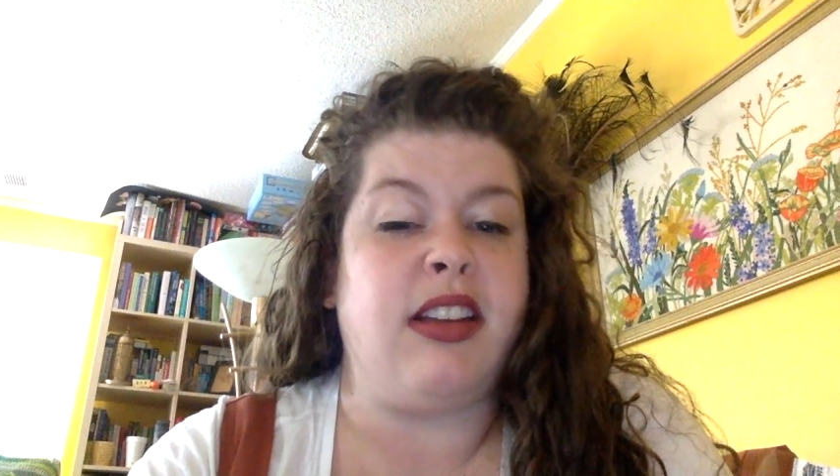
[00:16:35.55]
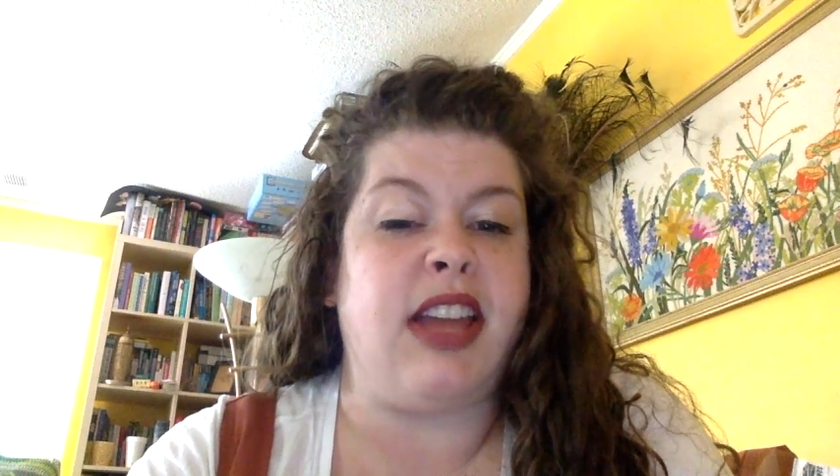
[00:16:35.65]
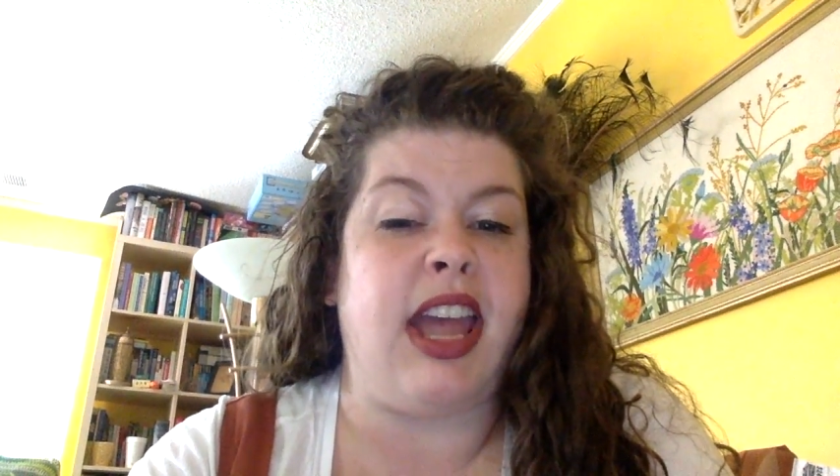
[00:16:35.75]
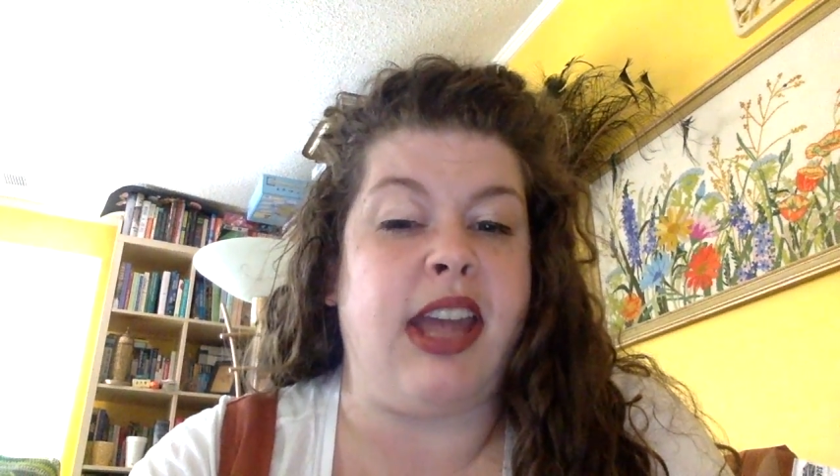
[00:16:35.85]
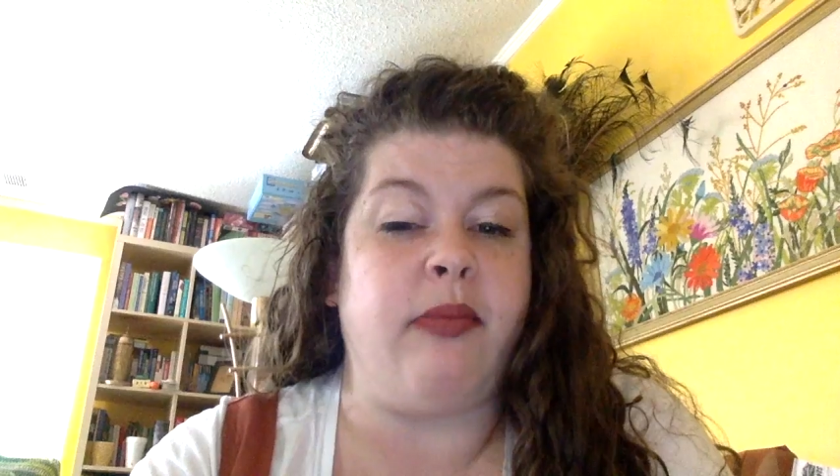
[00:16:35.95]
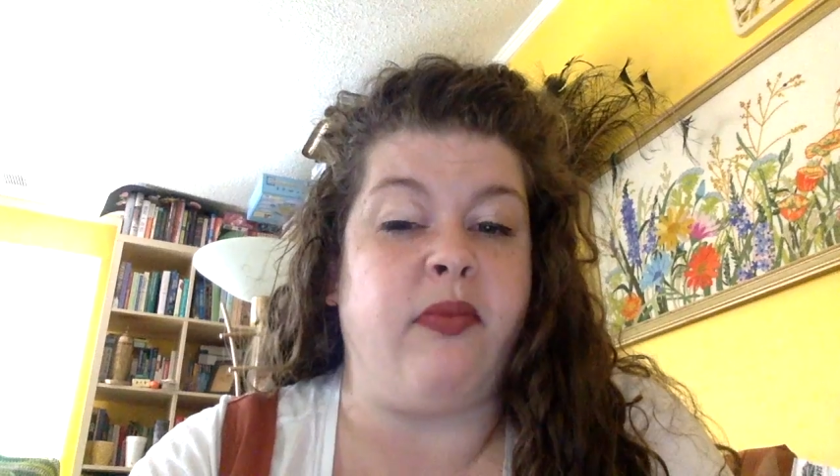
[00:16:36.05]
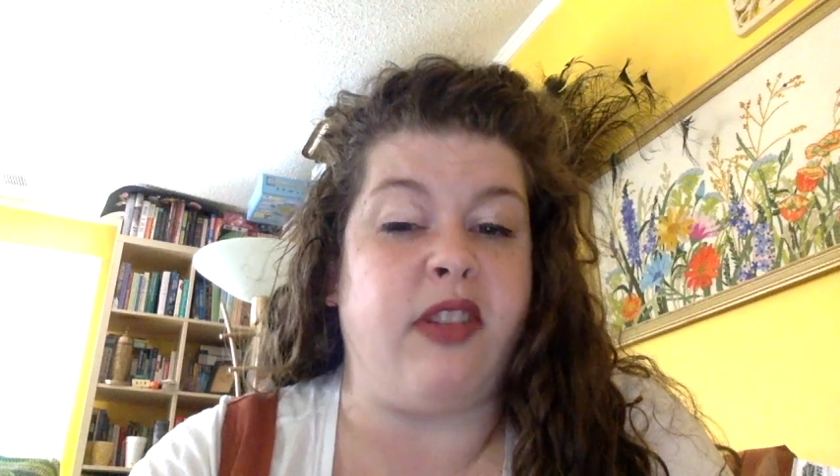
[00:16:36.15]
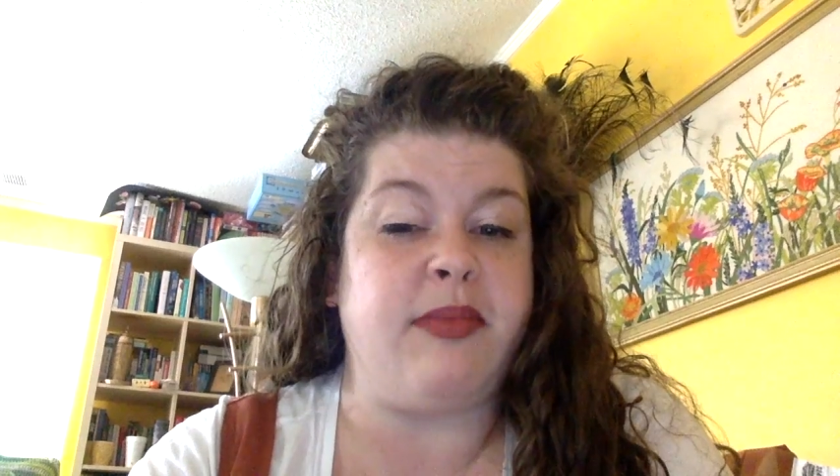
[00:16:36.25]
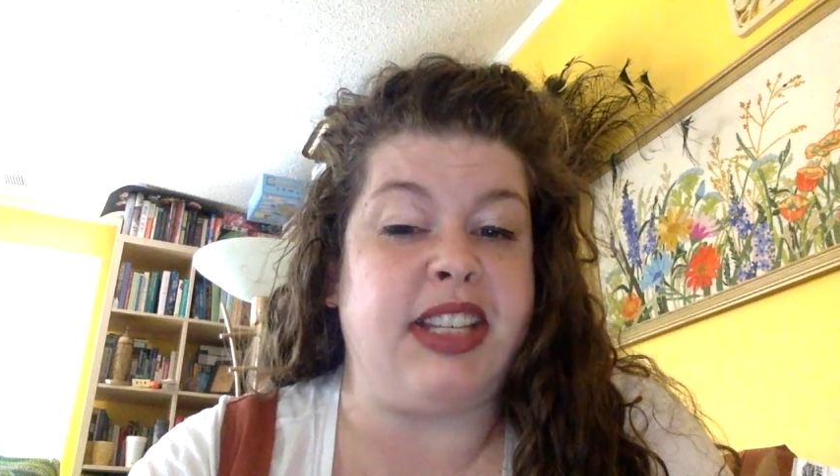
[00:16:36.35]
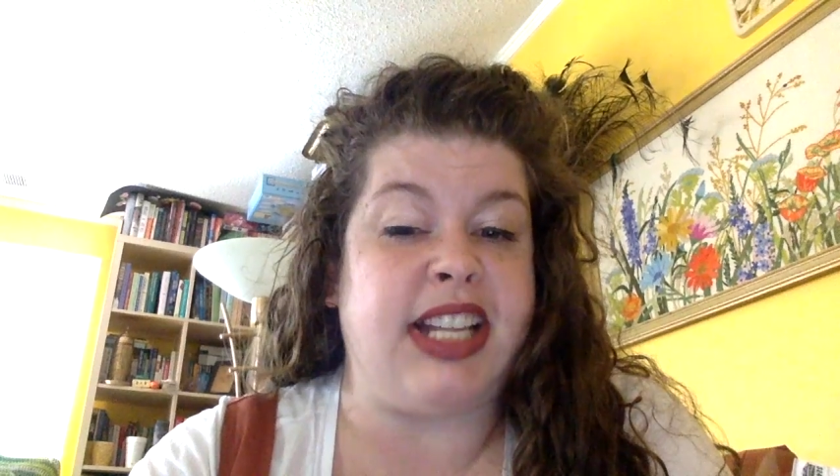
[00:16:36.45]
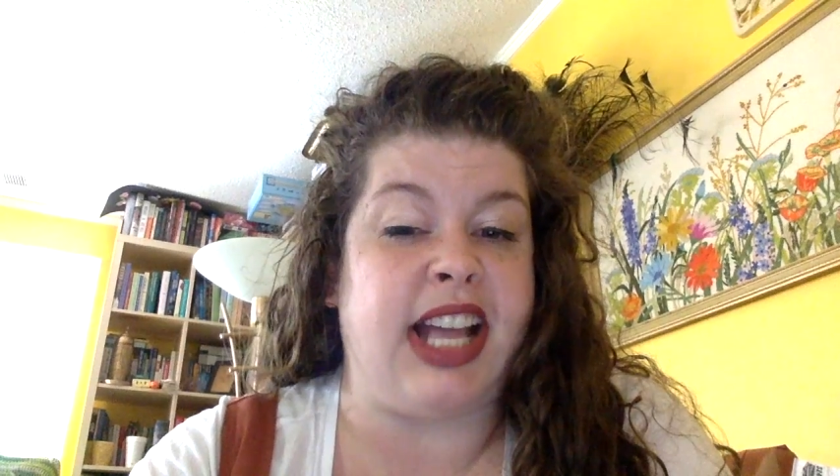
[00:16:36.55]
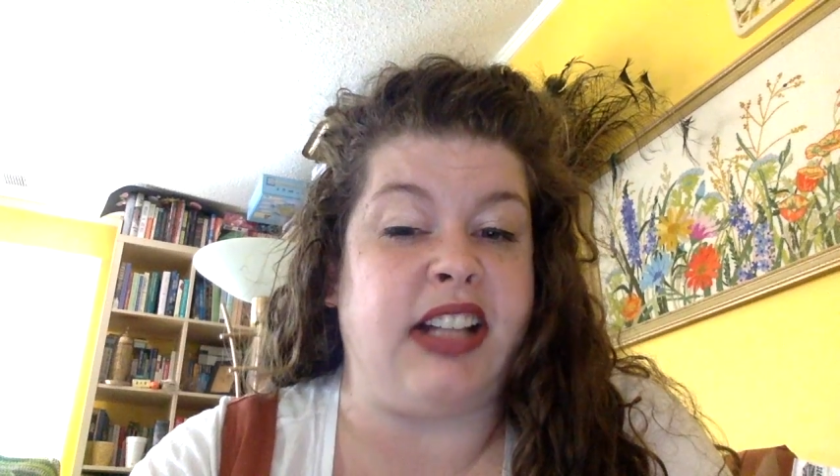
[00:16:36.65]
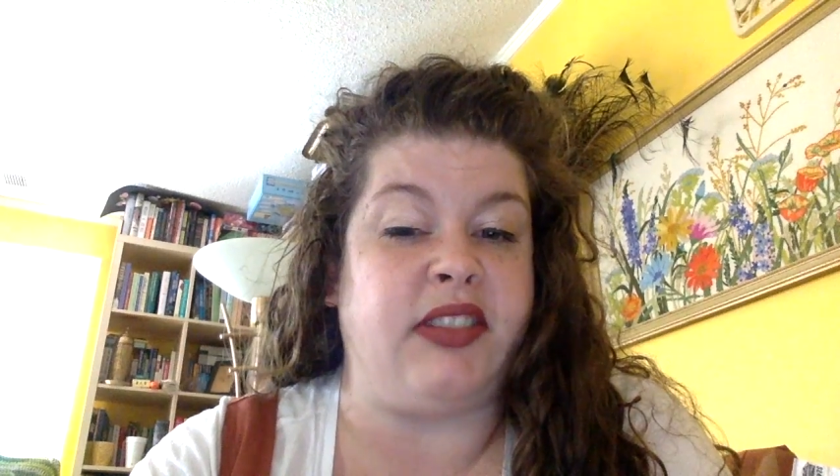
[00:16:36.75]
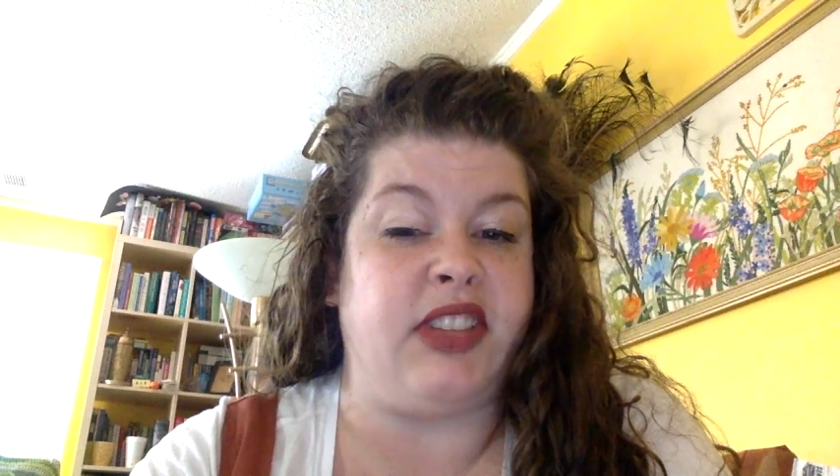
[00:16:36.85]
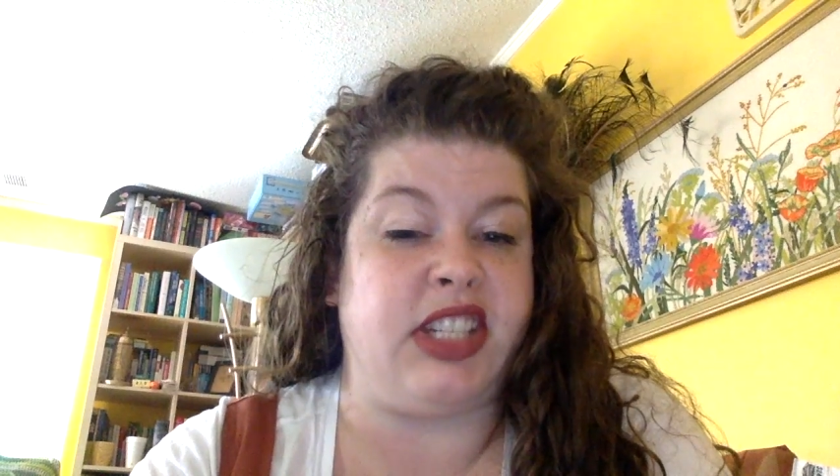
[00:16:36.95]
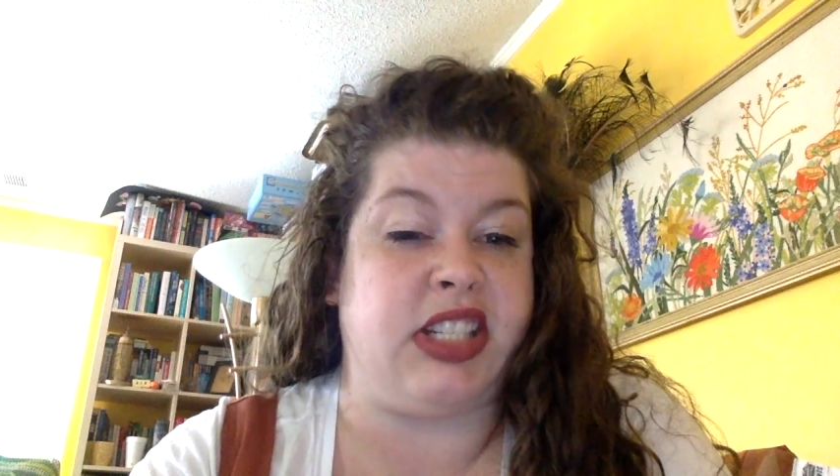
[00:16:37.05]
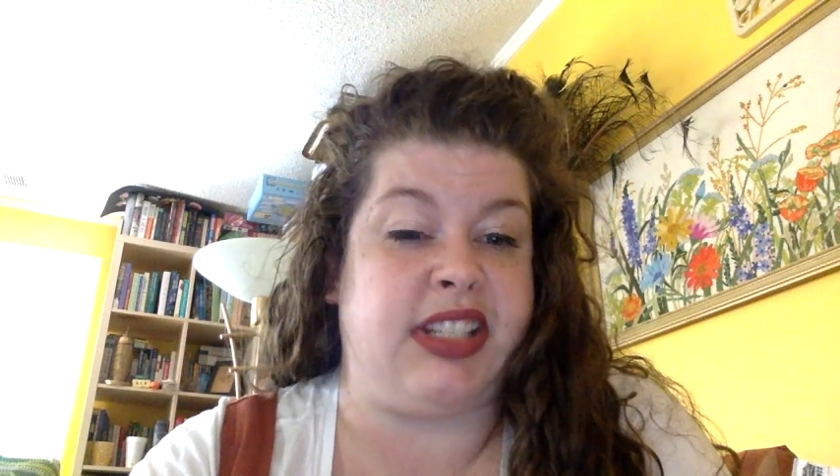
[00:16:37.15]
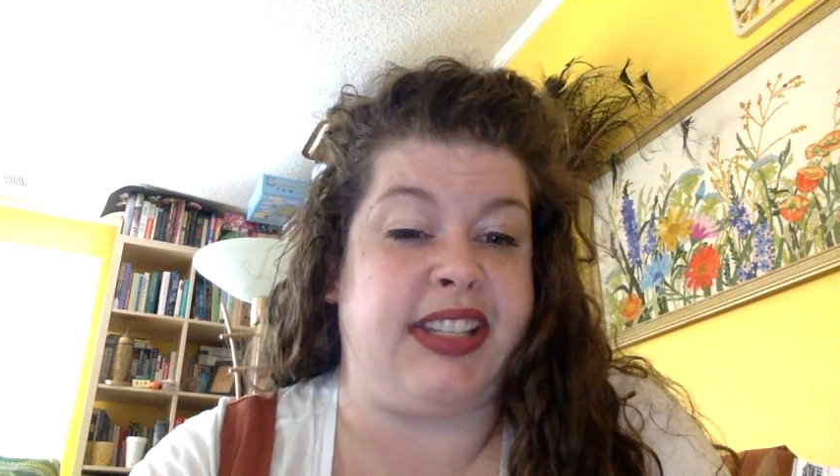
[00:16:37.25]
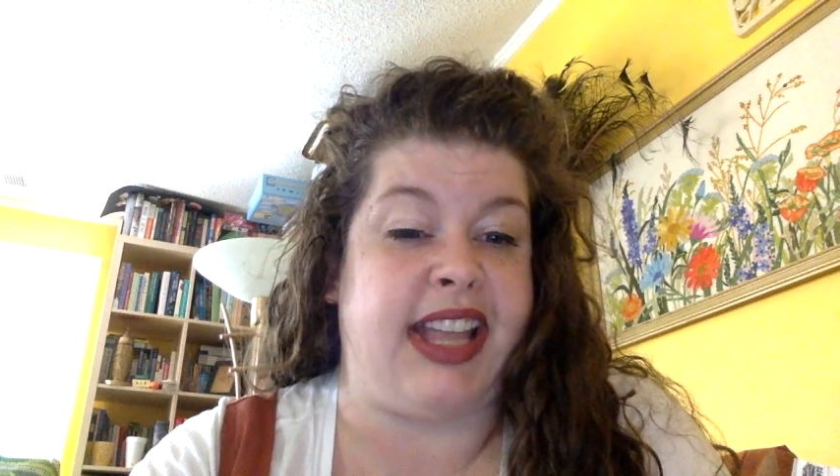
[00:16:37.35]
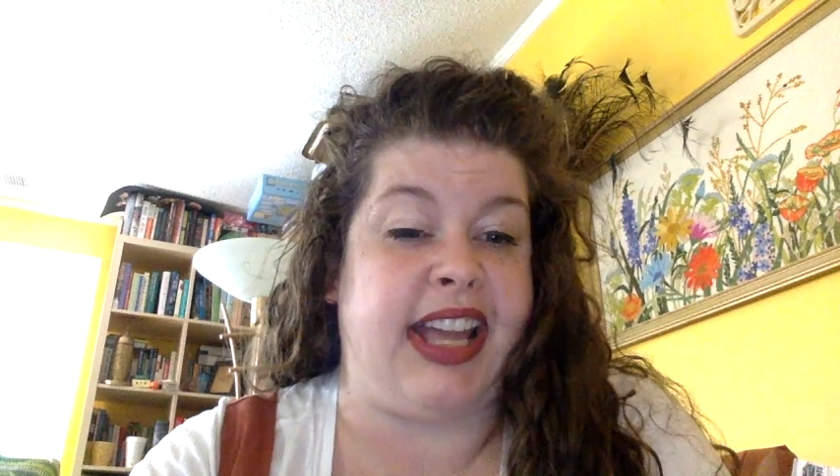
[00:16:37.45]
came from the
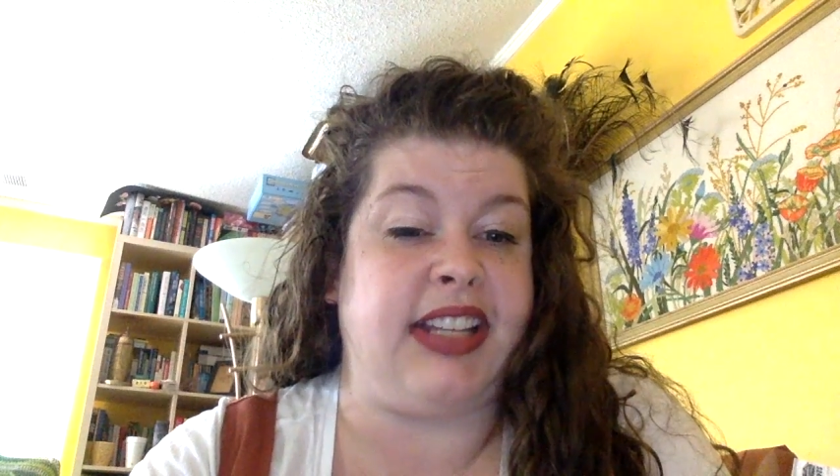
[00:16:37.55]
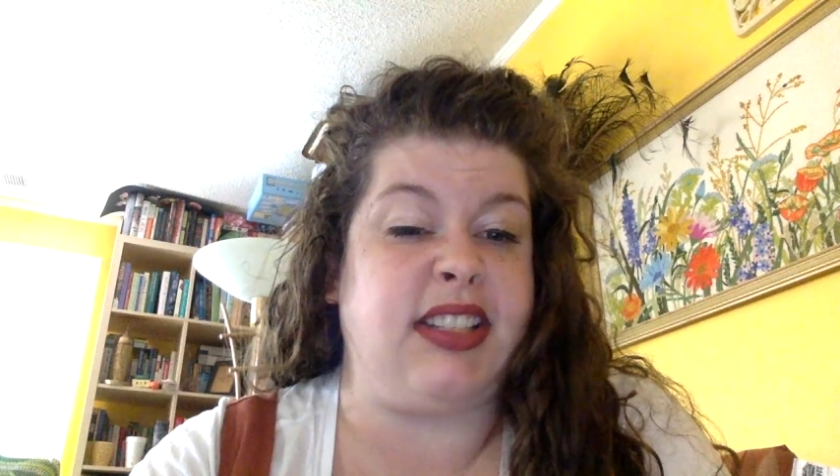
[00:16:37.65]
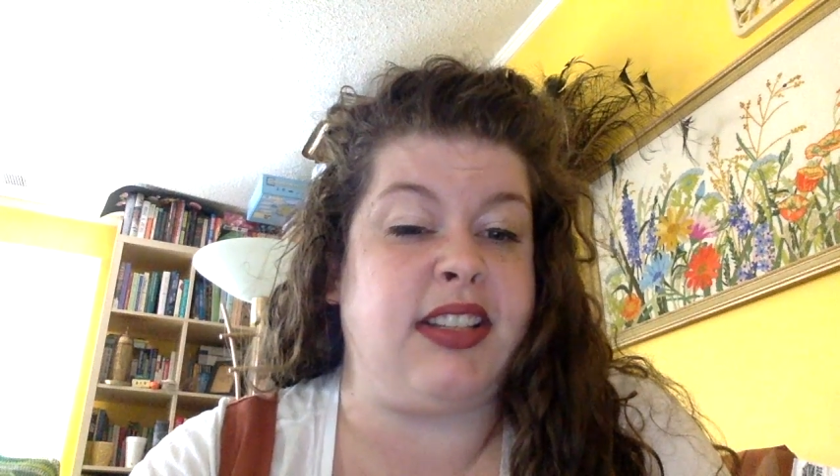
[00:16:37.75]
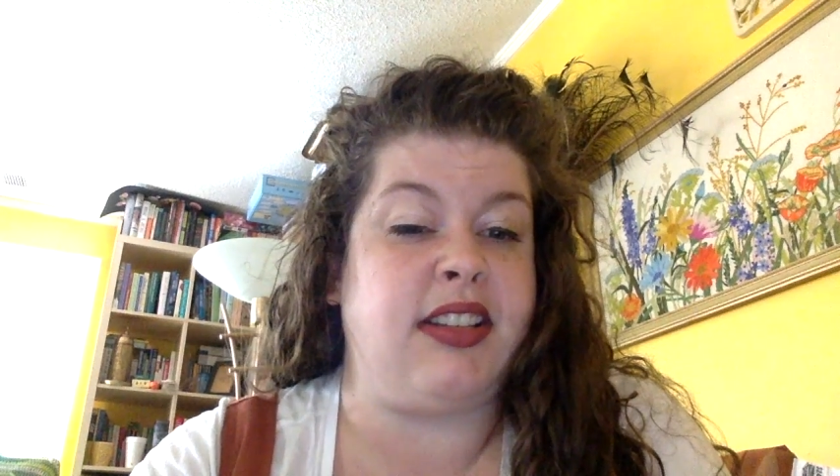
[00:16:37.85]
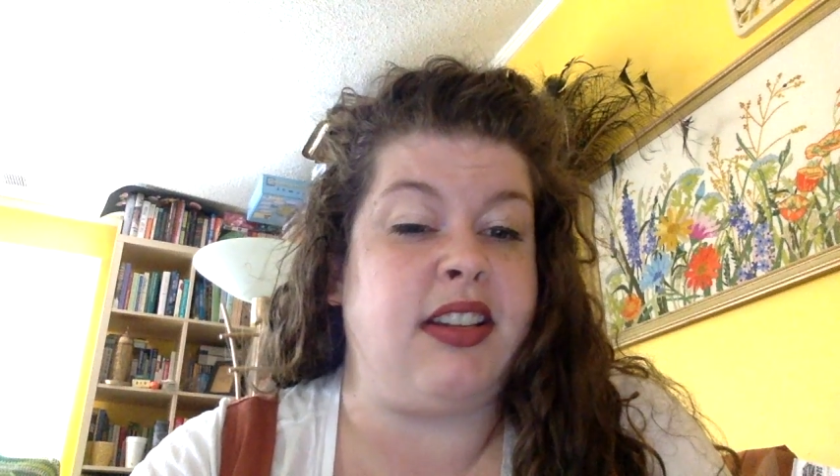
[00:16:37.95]
television set.